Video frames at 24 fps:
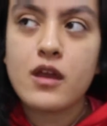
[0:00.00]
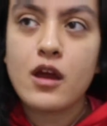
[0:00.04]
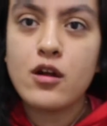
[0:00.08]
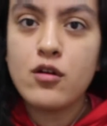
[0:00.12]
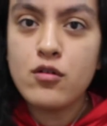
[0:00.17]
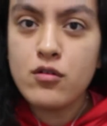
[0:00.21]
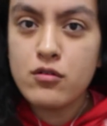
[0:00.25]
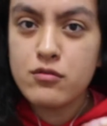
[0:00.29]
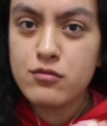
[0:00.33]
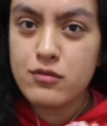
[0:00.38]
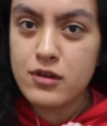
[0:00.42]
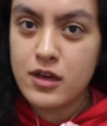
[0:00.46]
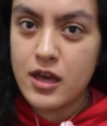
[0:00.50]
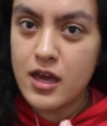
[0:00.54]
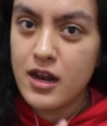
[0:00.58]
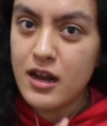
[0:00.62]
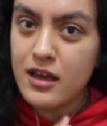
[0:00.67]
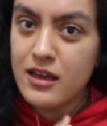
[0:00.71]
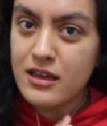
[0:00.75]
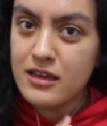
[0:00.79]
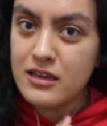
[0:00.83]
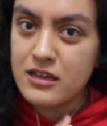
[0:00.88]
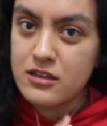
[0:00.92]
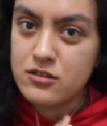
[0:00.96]
Oh no, can
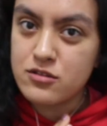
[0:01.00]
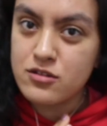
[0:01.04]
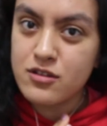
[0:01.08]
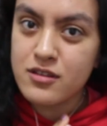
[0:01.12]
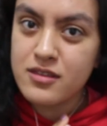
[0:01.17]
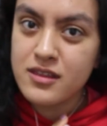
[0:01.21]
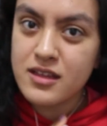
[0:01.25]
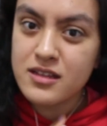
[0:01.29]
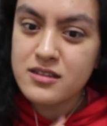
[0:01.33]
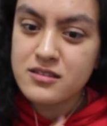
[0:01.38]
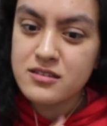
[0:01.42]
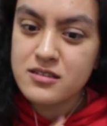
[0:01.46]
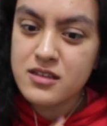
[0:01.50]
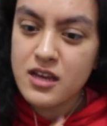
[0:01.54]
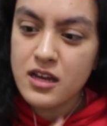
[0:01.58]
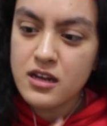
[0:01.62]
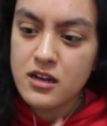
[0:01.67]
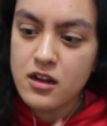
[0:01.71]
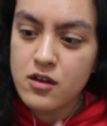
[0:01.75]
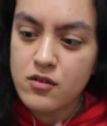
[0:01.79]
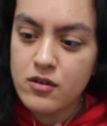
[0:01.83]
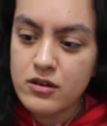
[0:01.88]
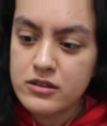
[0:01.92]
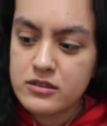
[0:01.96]
I eat on that
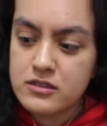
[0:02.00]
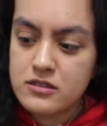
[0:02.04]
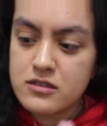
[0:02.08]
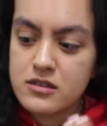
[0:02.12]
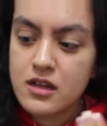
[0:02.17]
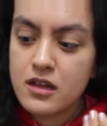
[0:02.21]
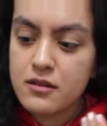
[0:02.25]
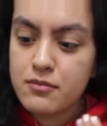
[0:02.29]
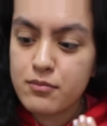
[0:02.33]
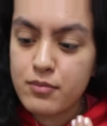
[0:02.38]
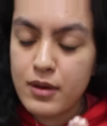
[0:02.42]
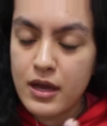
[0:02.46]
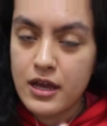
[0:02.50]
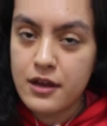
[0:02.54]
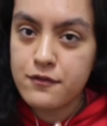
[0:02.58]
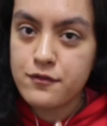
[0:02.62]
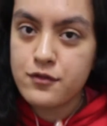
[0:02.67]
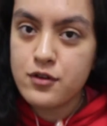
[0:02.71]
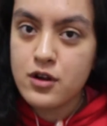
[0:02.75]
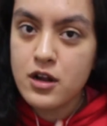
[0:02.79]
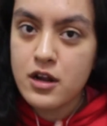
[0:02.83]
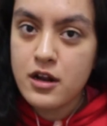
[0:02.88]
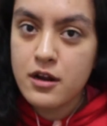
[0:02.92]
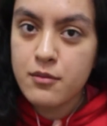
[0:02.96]
side now? It's not
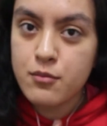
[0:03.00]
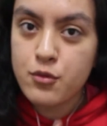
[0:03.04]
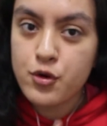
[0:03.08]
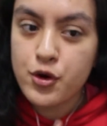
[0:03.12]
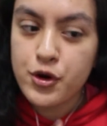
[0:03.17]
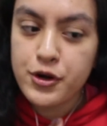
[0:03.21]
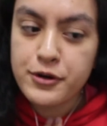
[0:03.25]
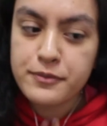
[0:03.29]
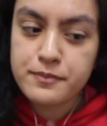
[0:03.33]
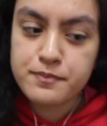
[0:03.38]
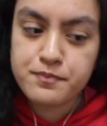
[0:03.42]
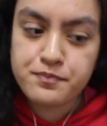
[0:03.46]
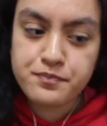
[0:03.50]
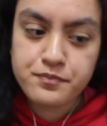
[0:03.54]
painful anymore.